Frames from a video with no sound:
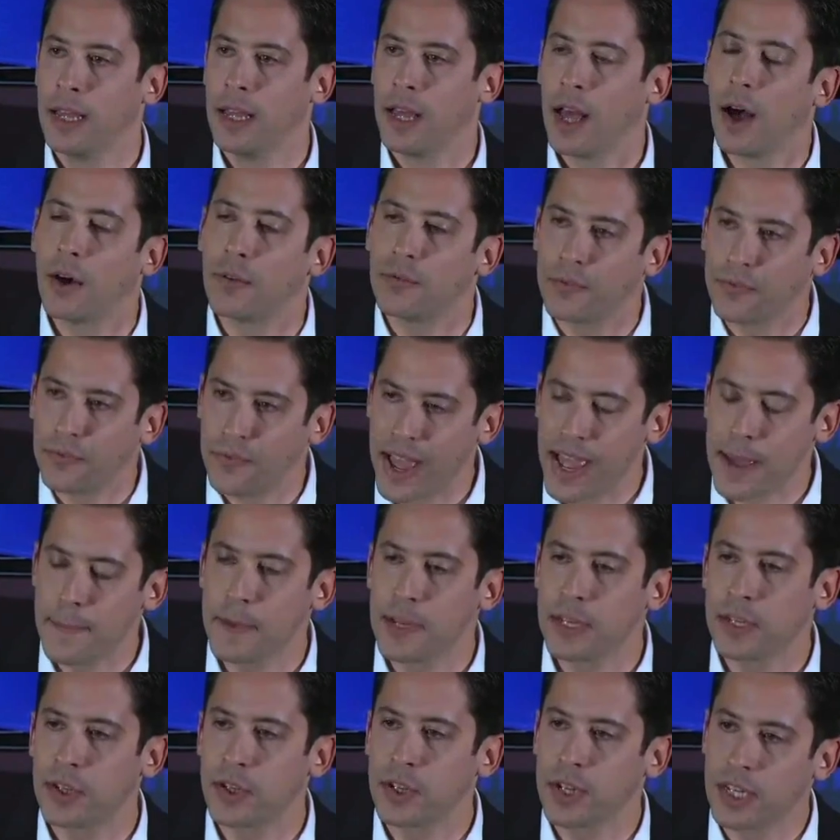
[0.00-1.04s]
of
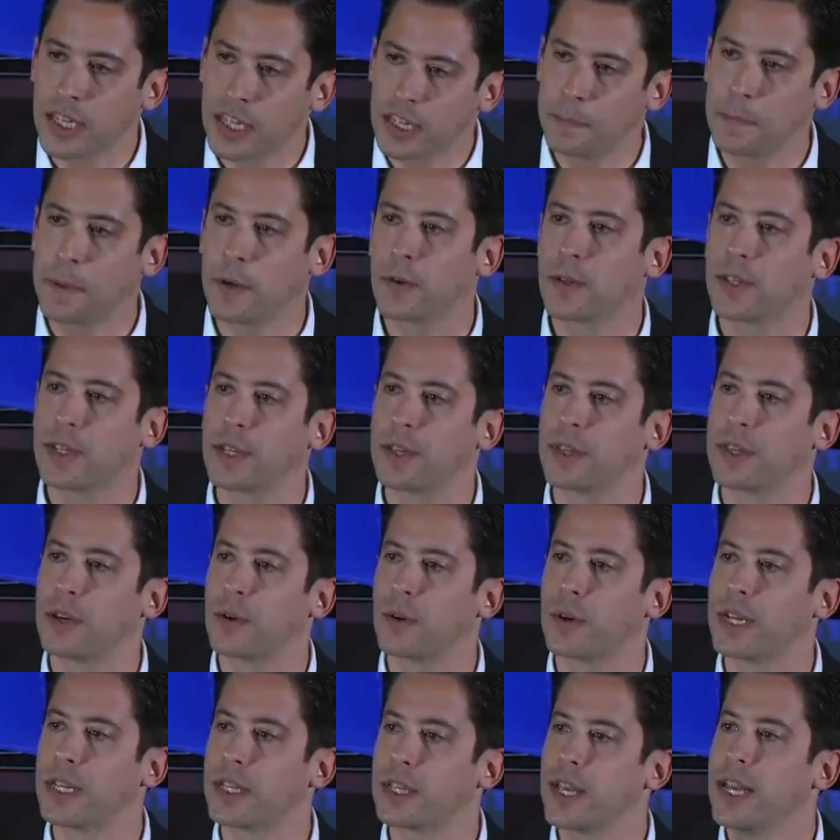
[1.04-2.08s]
famous conspiracy
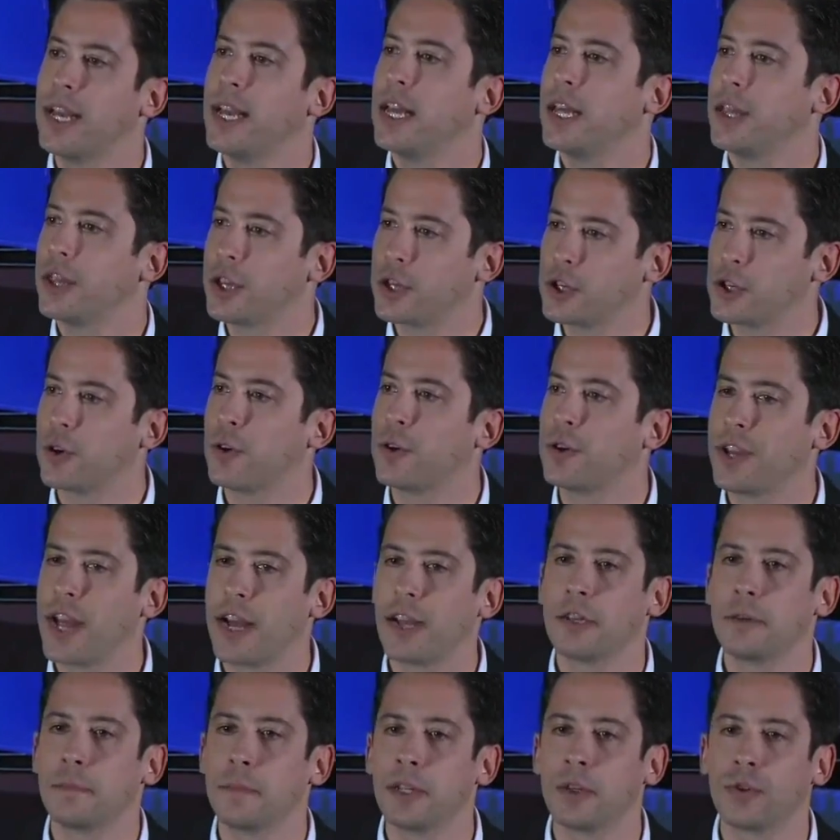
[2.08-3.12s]
theories that turned
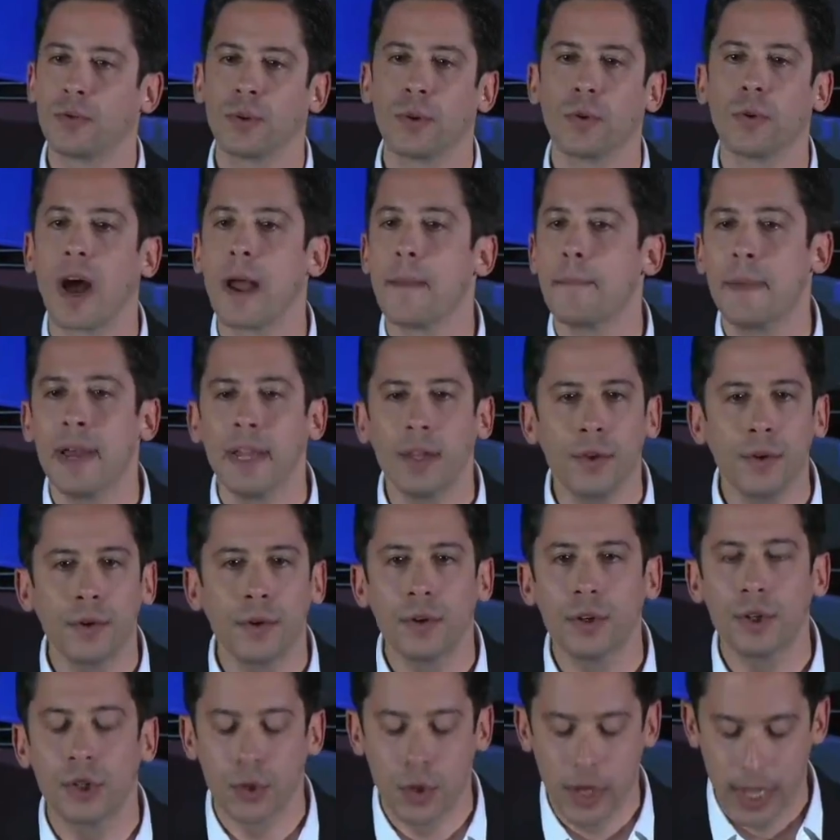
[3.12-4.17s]
out to be true. I bet you
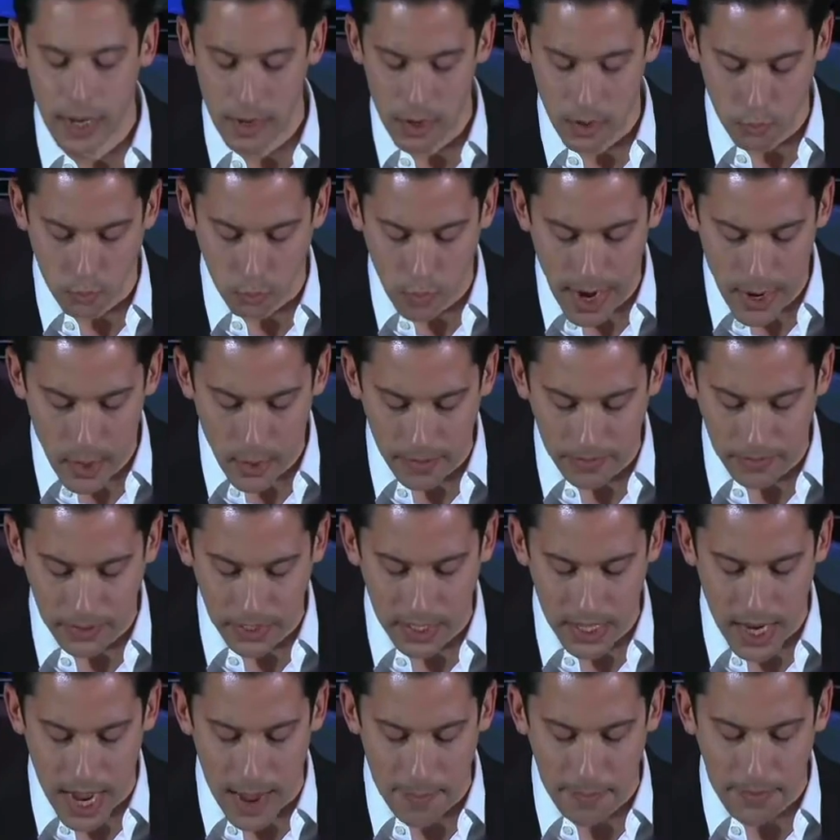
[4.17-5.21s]
could do it right off the
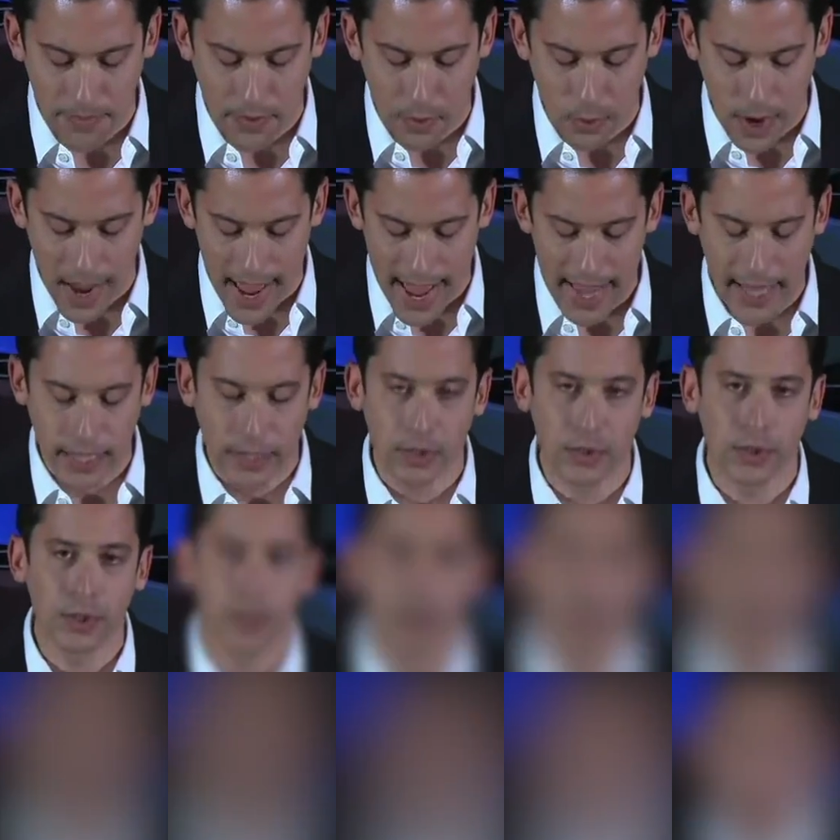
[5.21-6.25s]
top of your heads.
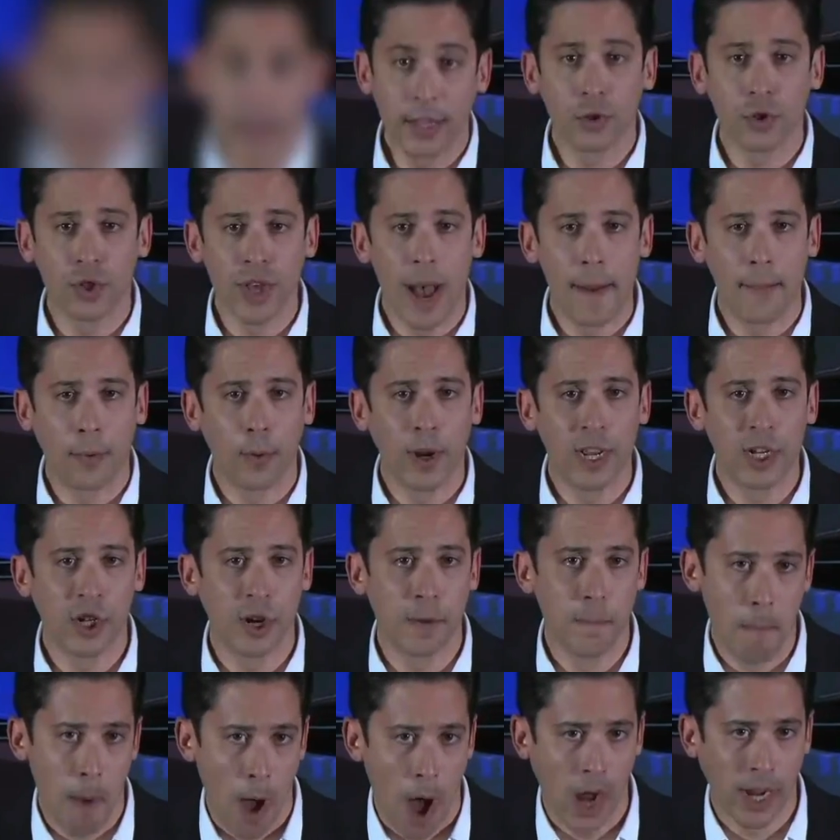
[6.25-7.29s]
Then there's
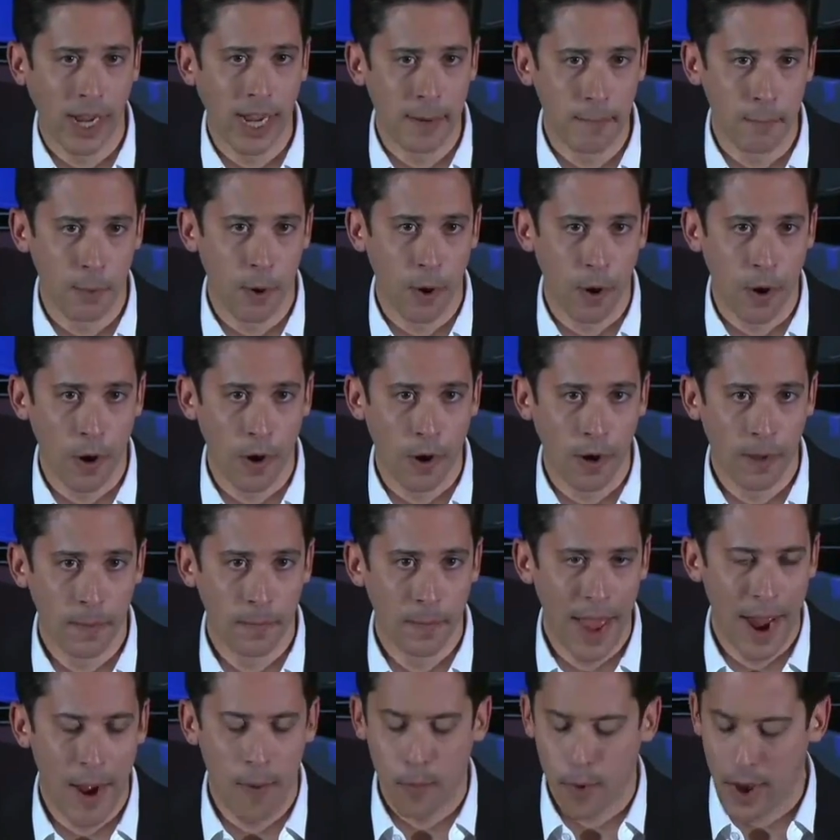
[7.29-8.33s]
Operation Mockingbird.
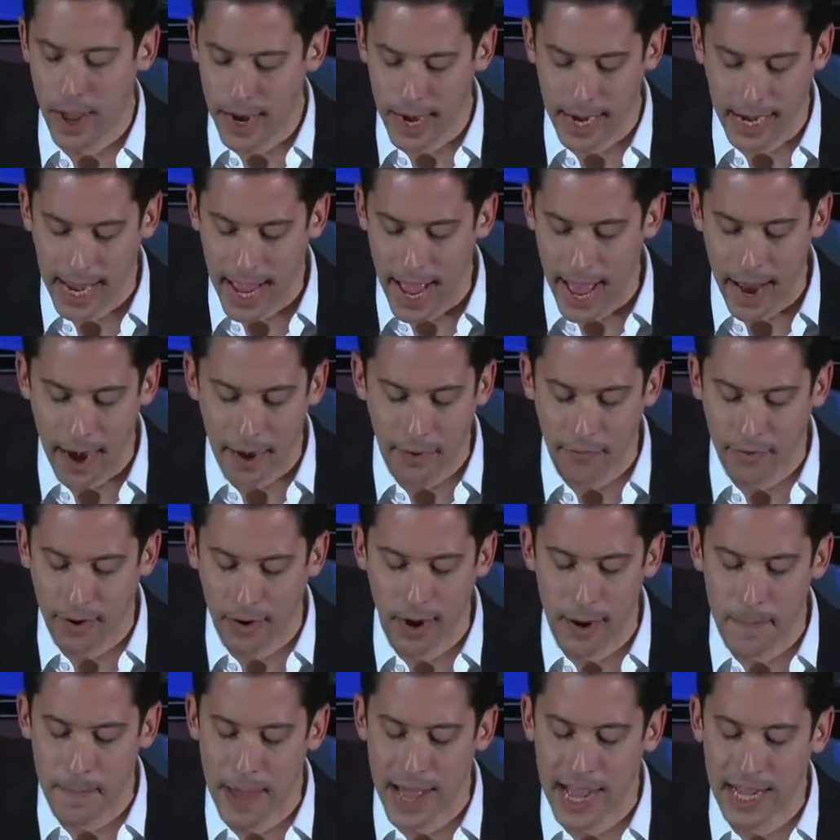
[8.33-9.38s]
That one, again,
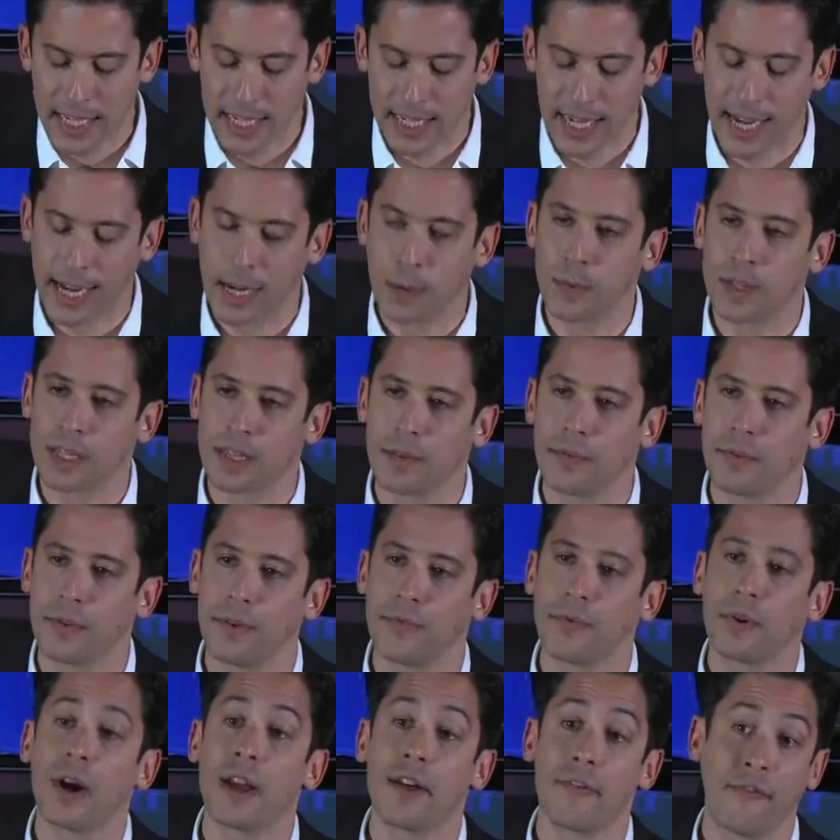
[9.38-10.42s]
very basic. It was the, the
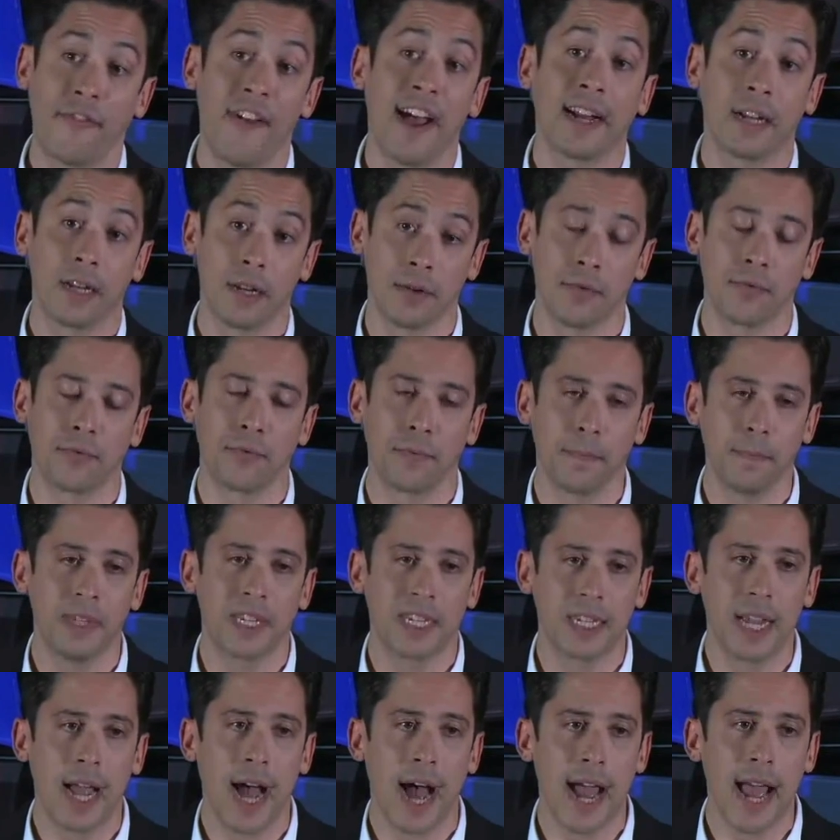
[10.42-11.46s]
very effective
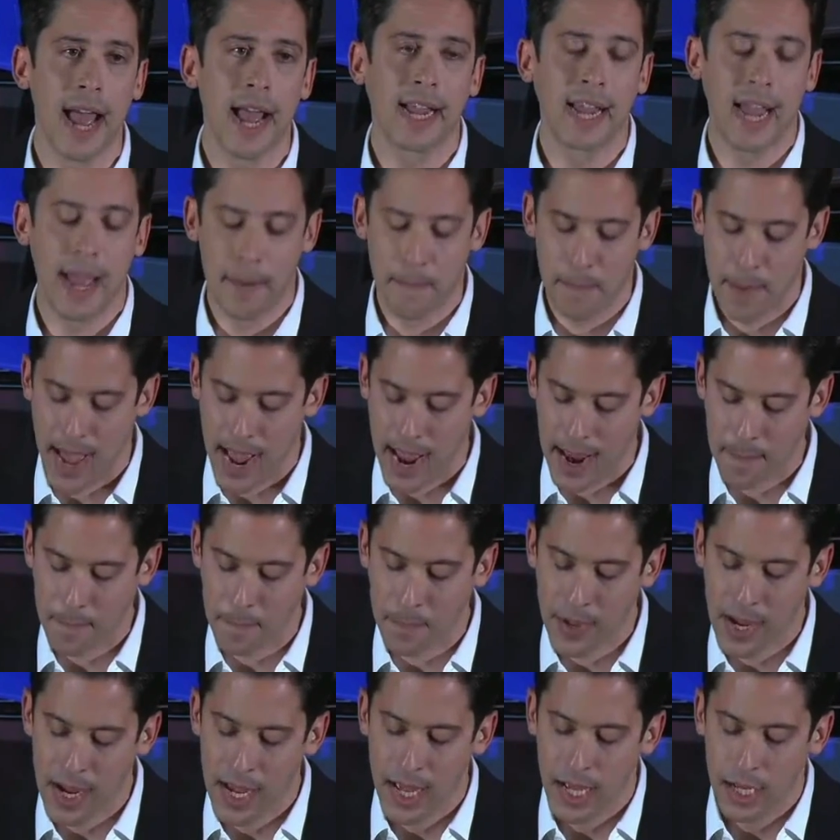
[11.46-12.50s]
CIA campaign
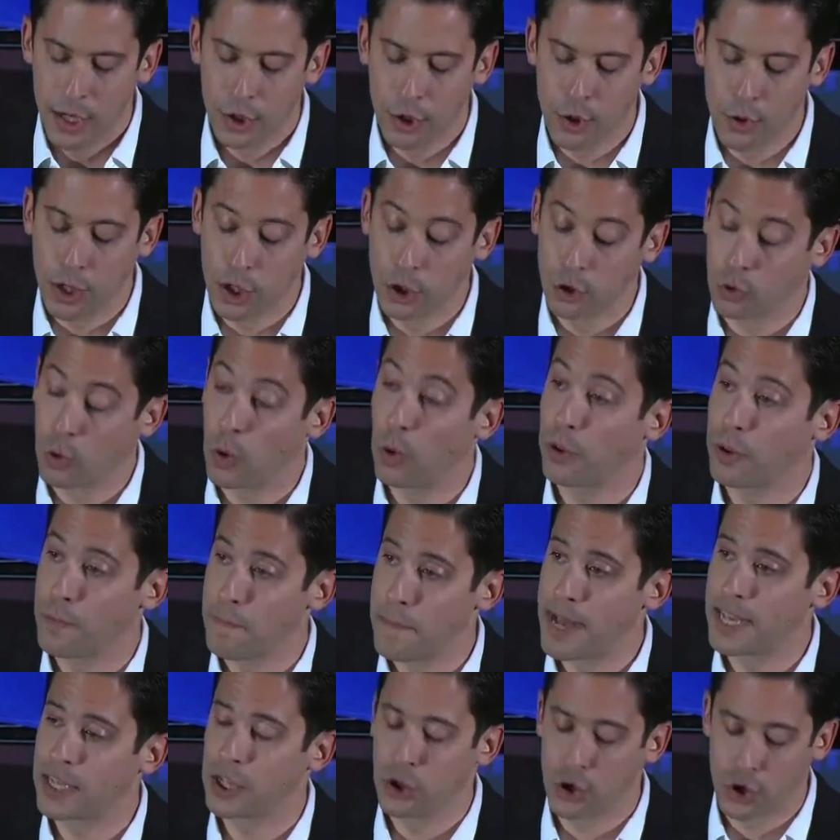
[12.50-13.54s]
to control the
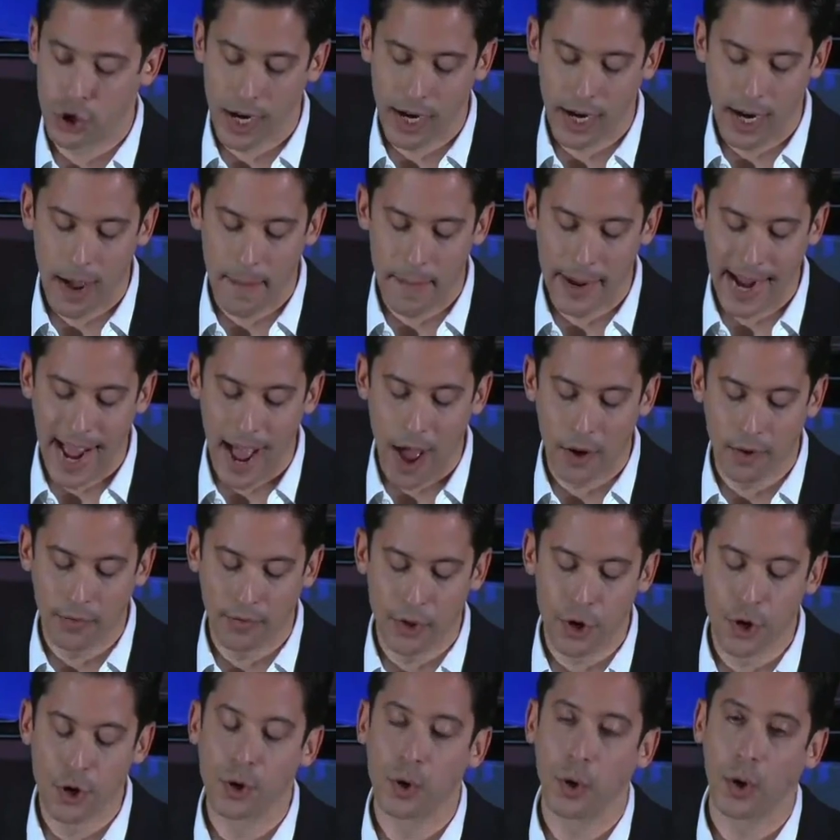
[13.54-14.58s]
messaging coming out of
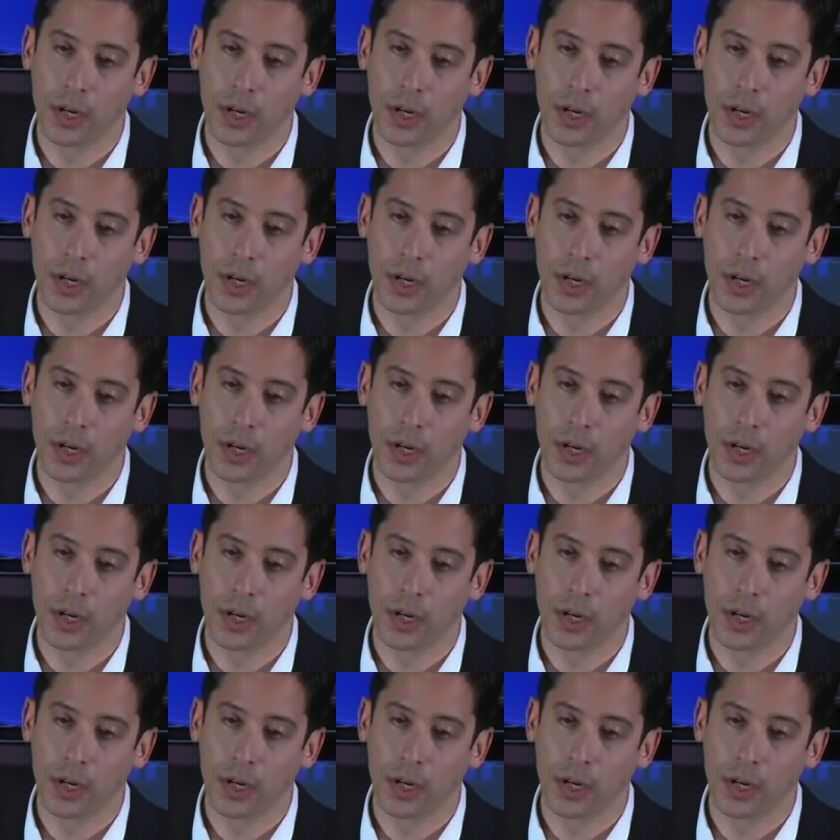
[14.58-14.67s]
the New York